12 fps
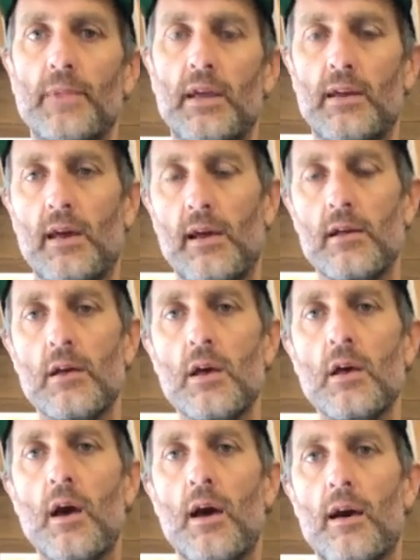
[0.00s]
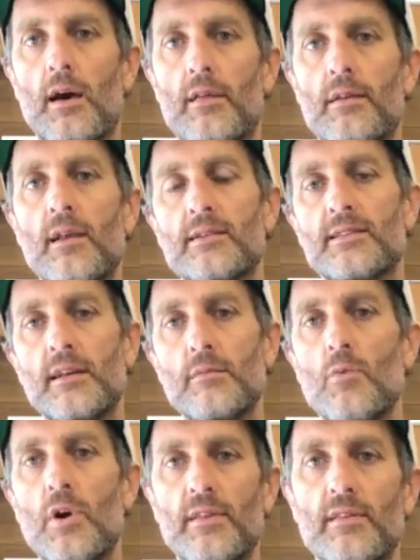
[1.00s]
Okay, the next
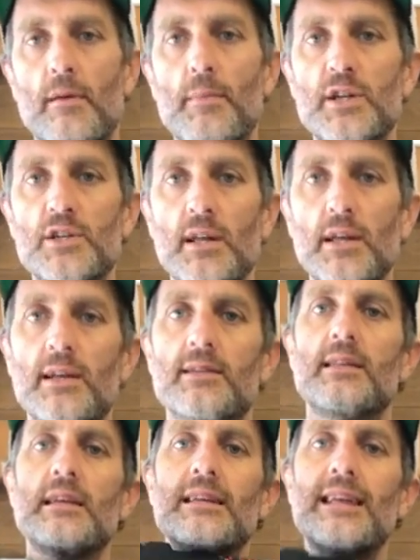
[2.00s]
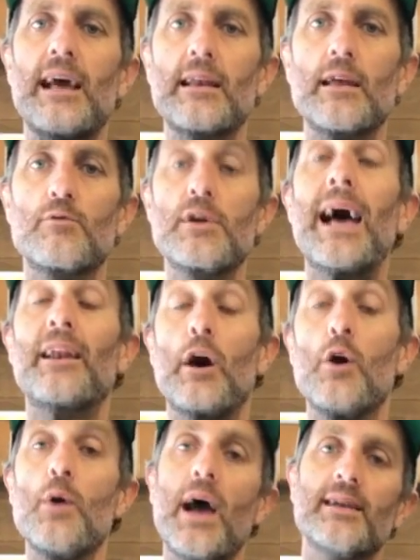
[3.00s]
thing worth mentioning is the
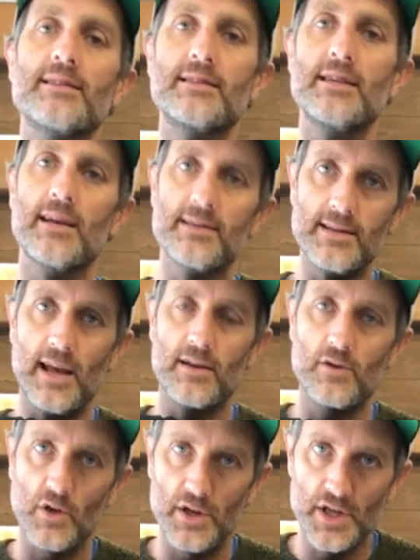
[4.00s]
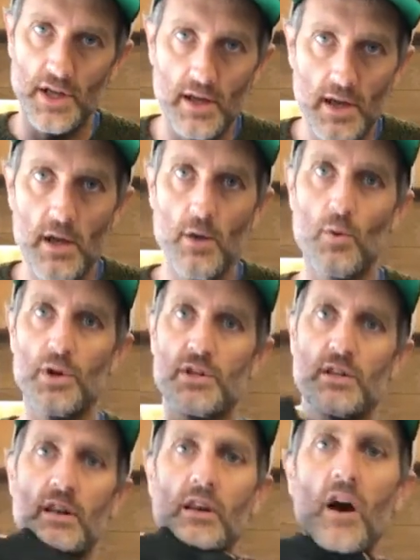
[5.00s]
nano SCS technology, which is
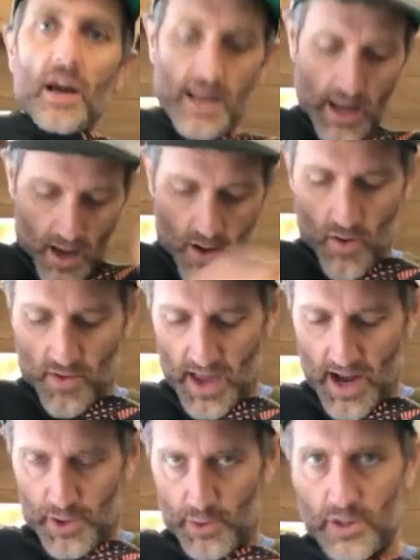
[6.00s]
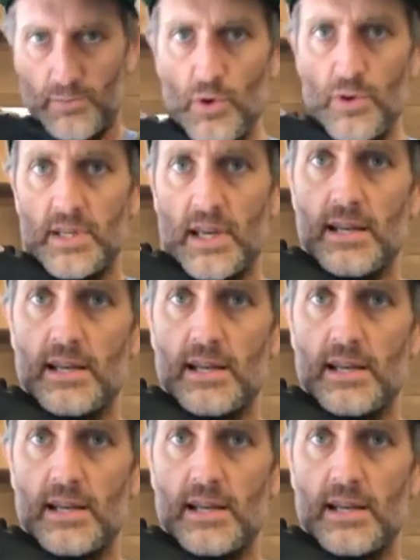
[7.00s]
the lining on the actual smooth skin